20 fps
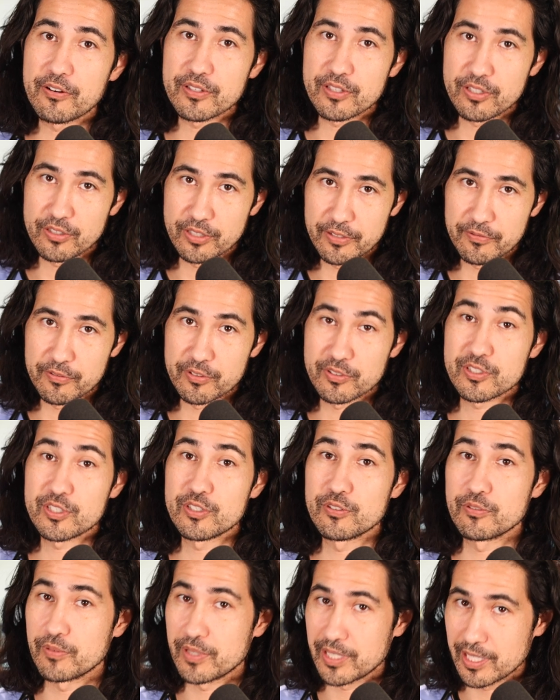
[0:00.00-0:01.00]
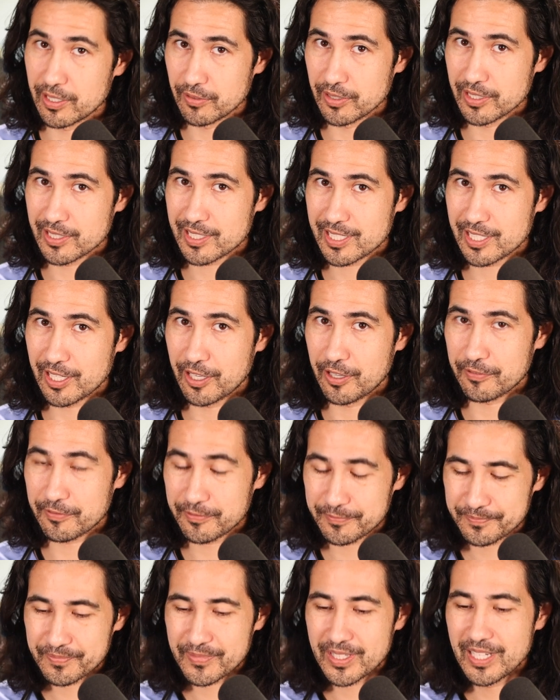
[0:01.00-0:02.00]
the liver to heal itself.